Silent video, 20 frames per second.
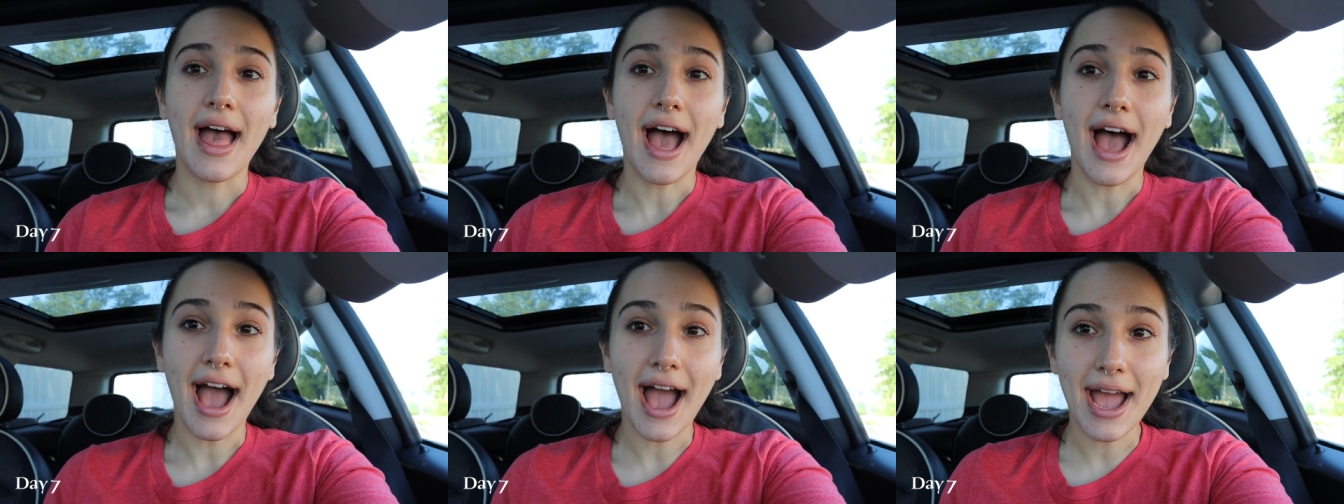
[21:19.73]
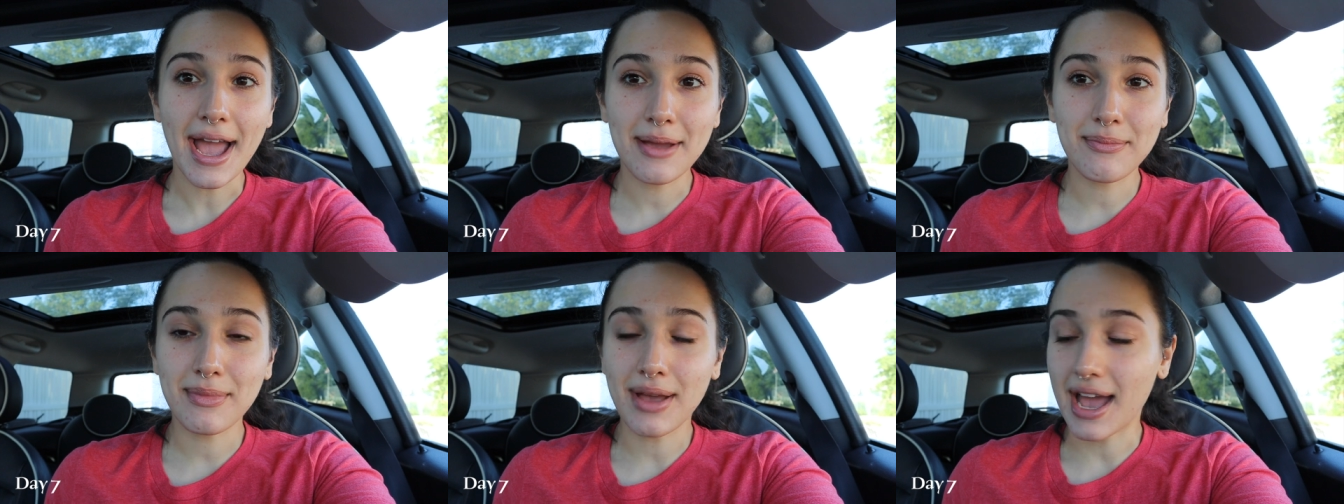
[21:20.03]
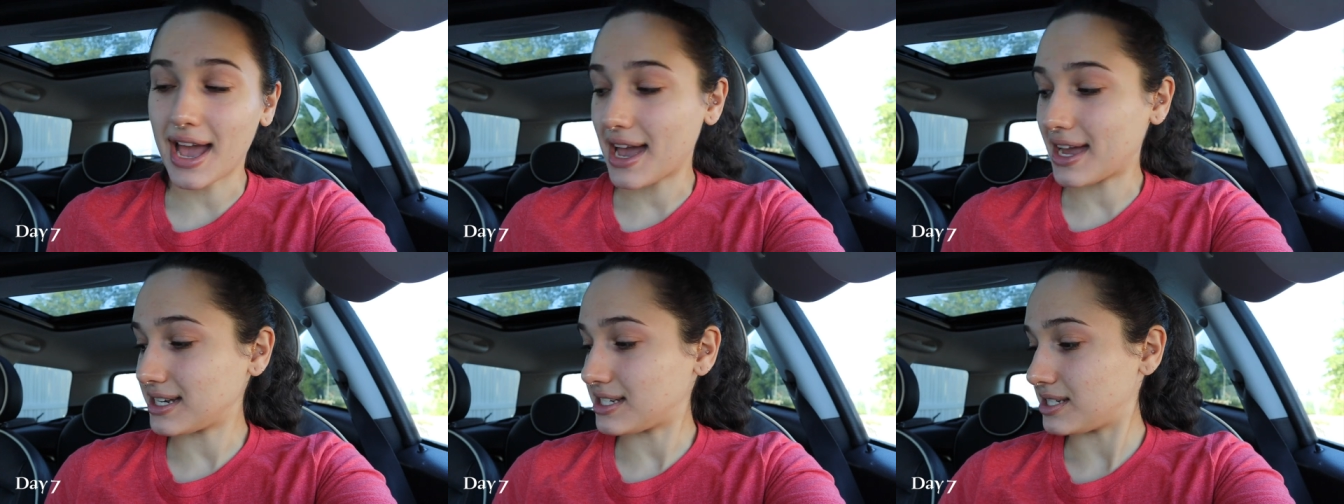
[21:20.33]
I'm
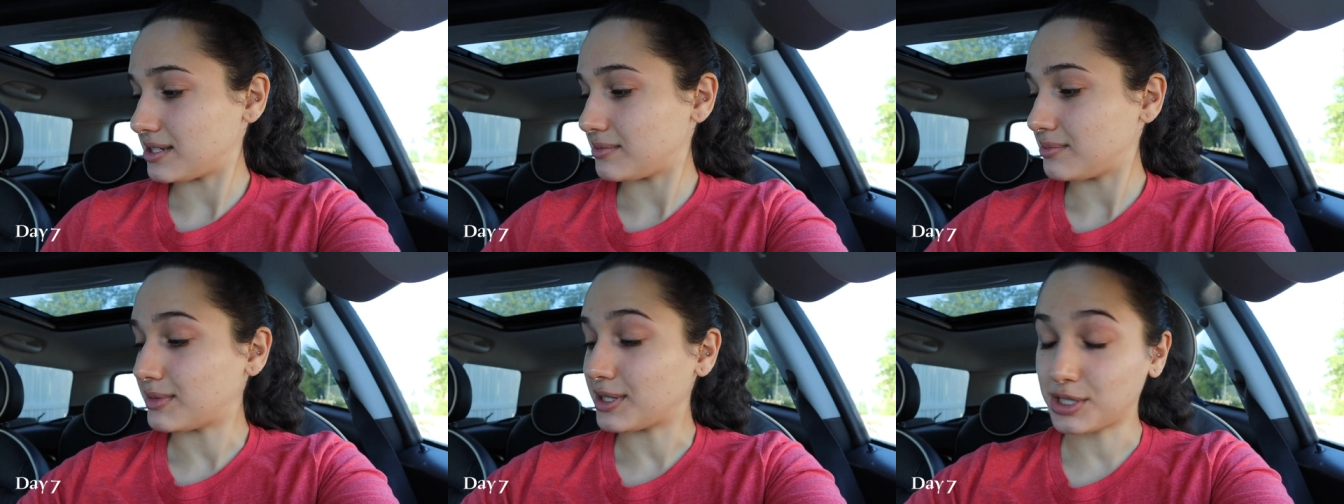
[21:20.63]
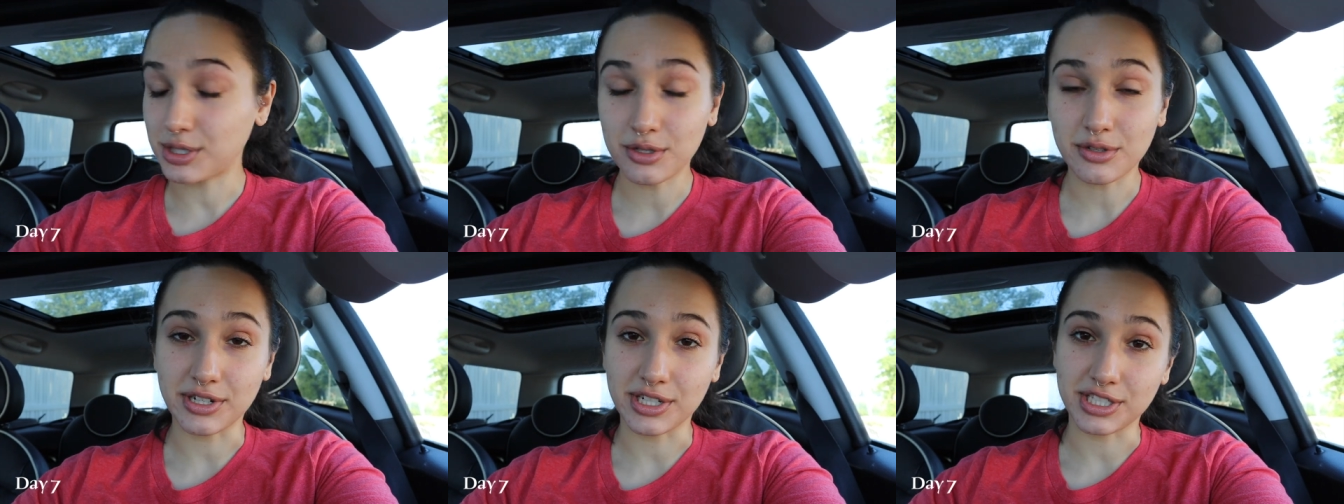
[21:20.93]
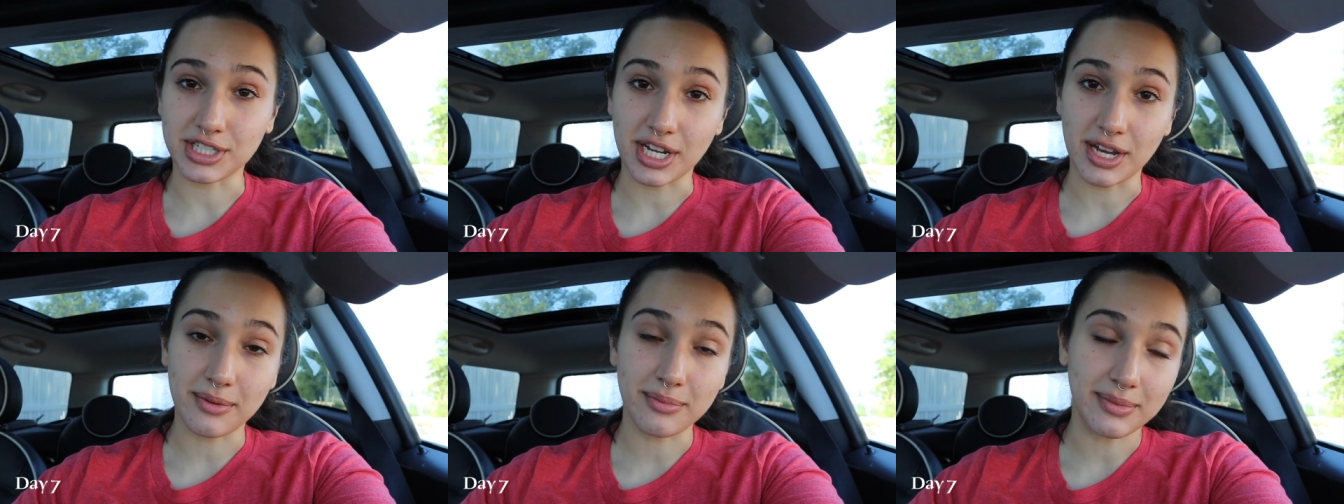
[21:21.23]
at my tutoring
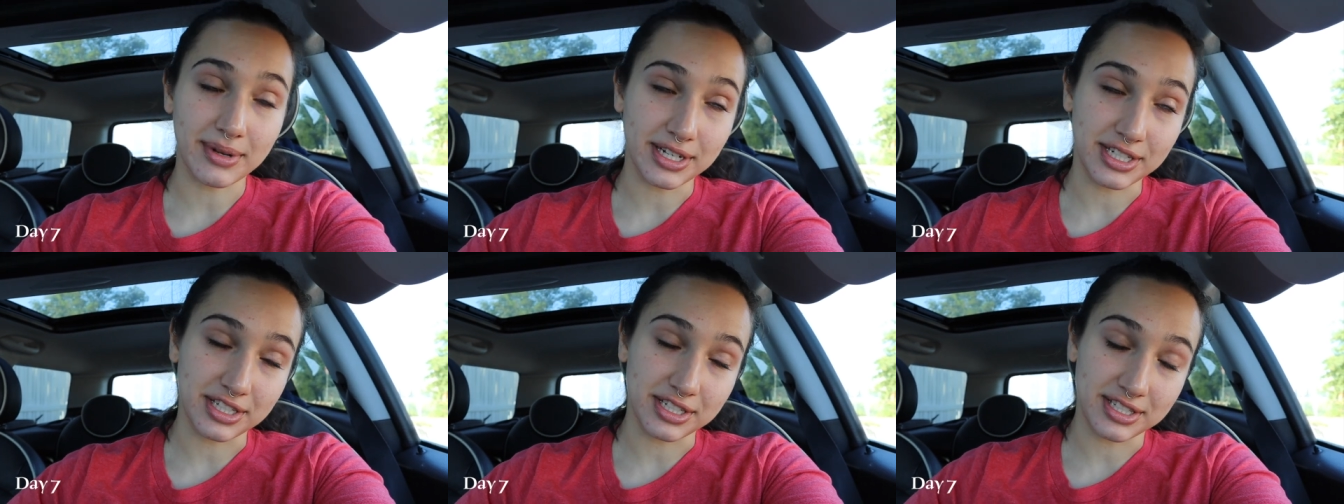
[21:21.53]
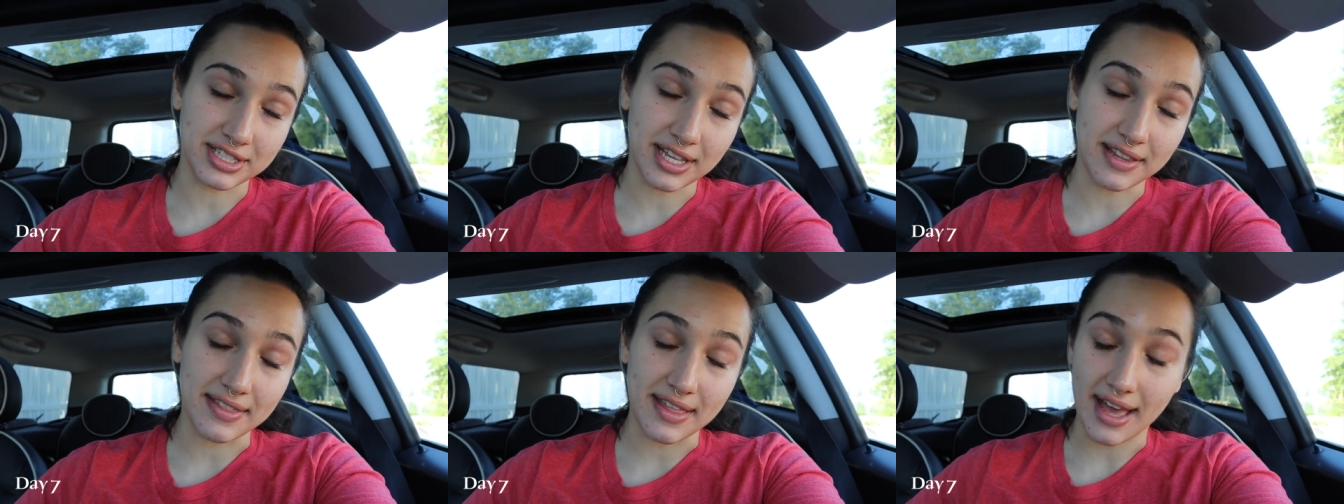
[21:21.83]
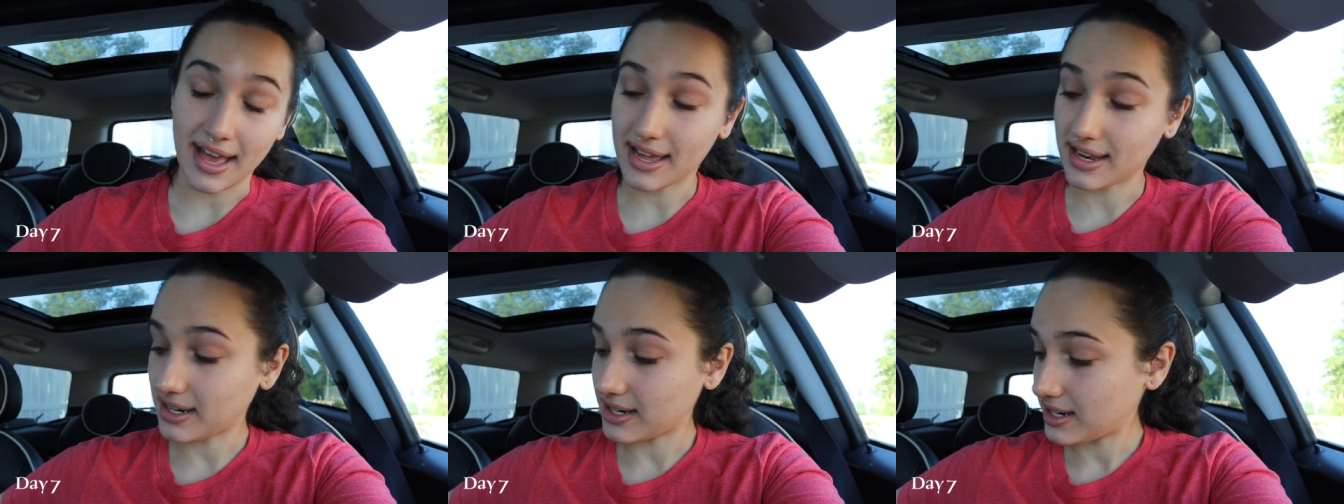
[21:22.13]
job, I just said
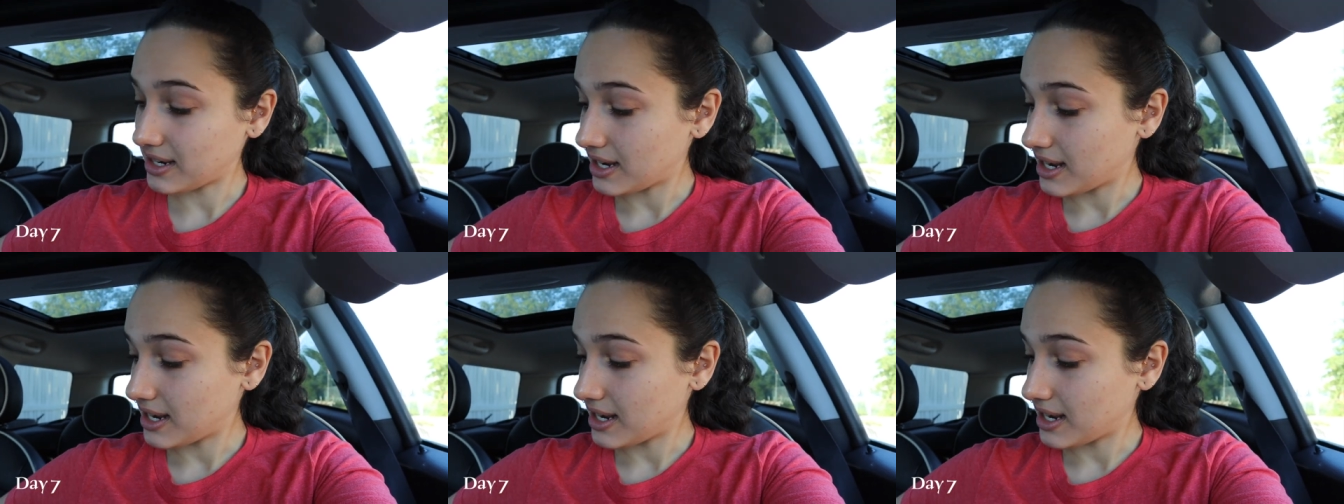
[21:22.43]
that.